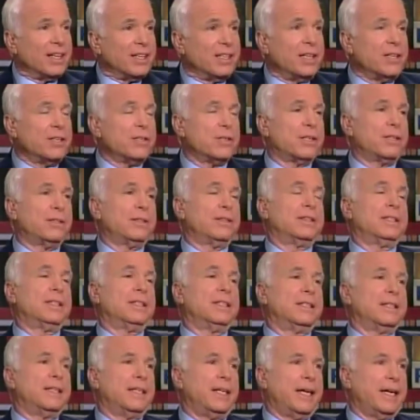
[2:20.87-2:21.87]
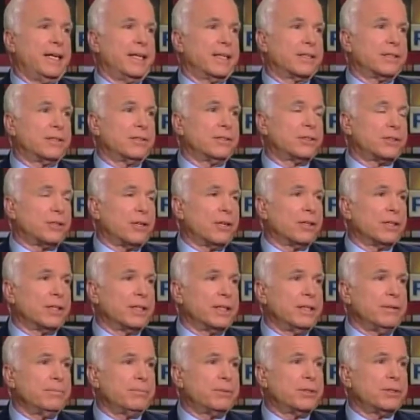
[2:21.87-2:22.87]
anchor, Charlie
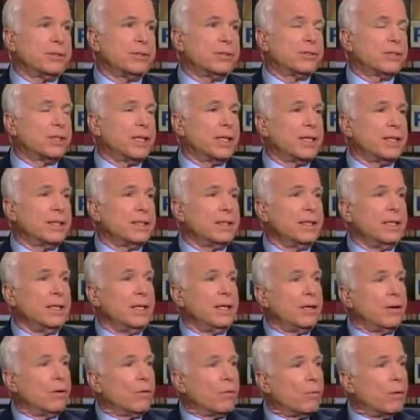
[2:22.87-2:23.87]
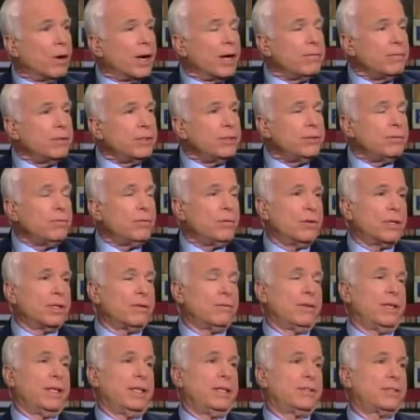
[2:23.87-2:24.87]
Gibson, said, why would you want
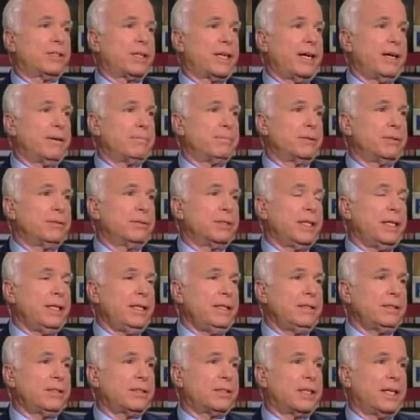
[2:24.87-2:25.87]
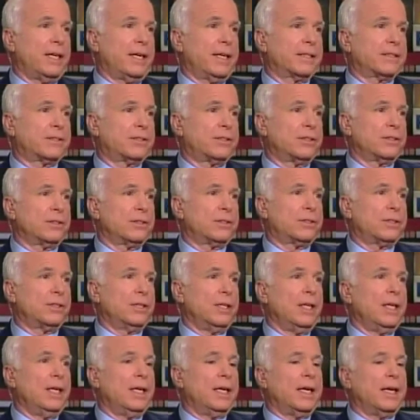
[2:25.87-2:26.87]
to raise capital gains taxes
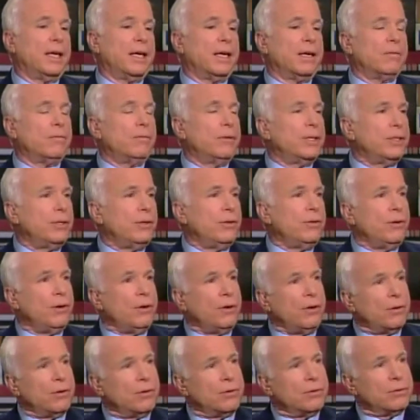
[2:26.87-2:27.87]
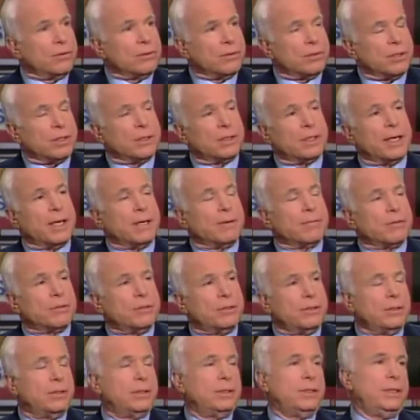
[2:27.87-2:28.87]
when you know that that
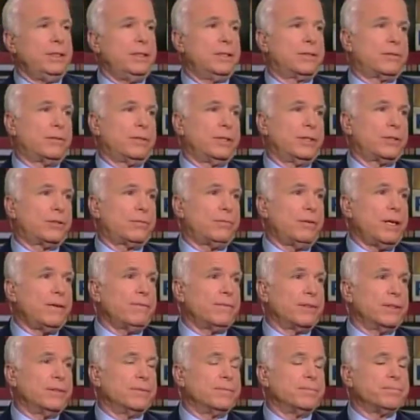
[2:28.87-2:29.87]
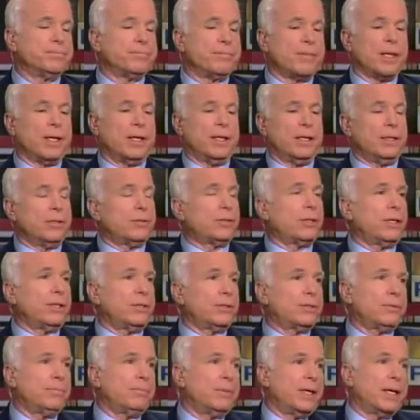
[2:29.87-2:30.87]
could decrease revenue? He said
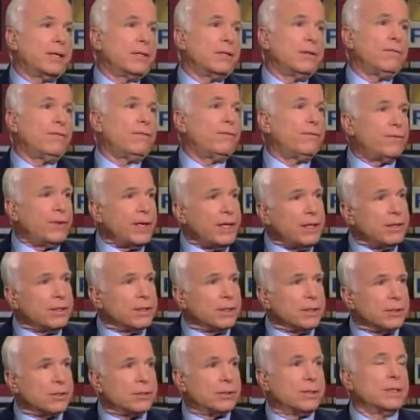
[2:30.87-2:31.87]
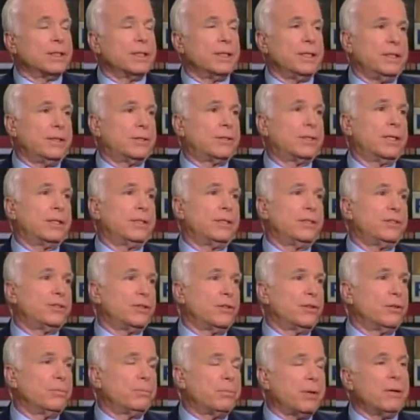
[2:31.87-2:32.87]
it's a matter of fairness. He said to
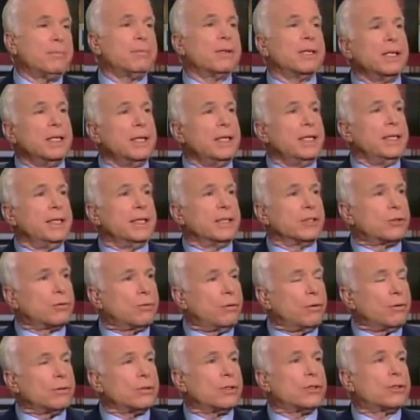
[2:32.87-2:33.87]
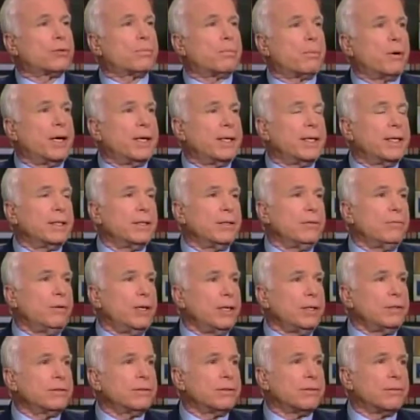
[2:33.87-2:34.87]
Joe the plumber, it's, quote, spreading the
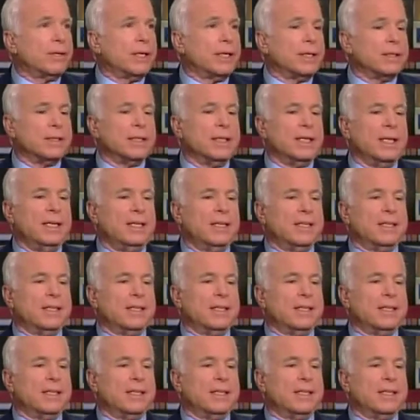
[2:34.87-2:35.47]
wealth around.